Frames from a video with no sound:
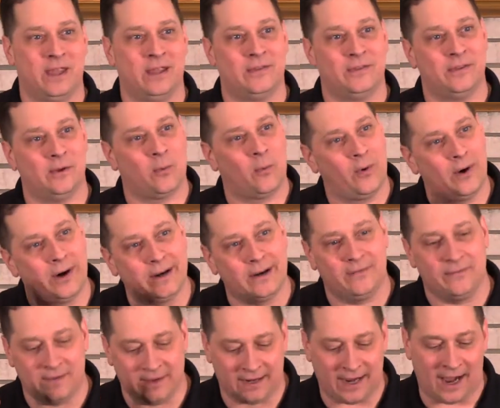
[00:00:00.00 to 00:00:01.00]
It, the work
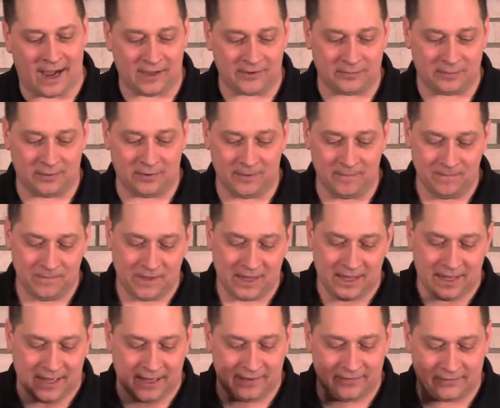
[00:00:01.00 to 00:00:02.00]
of the gospel
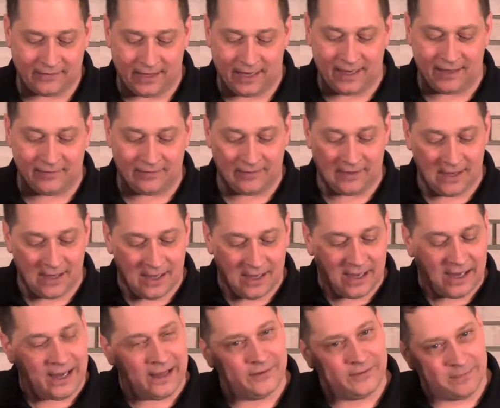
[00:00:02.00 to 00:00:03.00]
is, is,
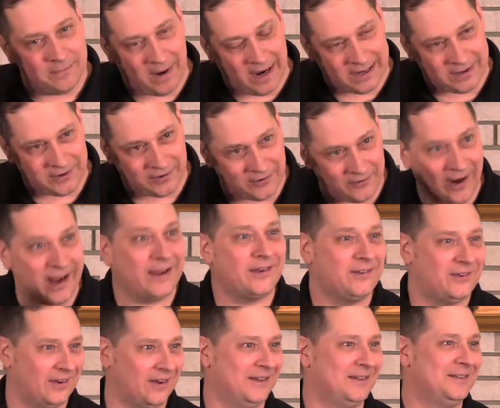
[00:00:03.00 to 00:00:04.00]
is my
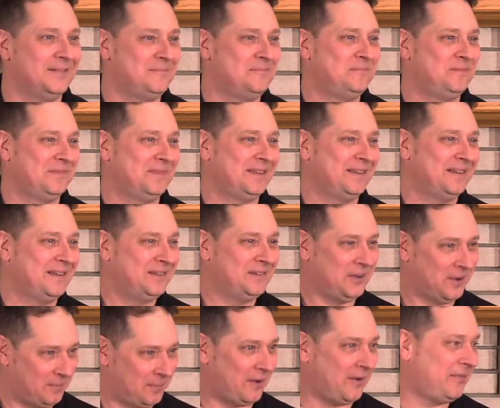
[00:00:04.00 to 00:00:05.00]
direction
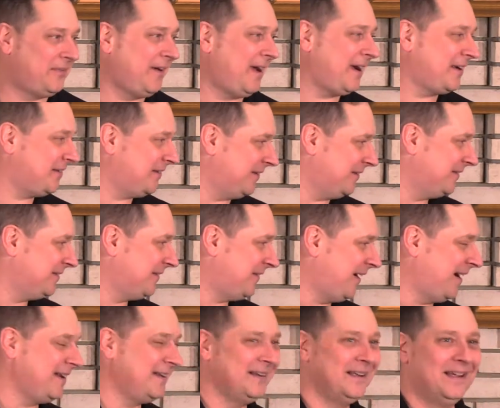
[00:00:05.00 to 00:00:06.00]
to perfection,
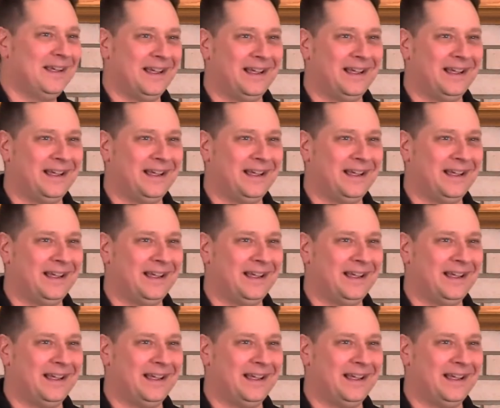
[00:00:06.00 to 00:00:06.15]
right?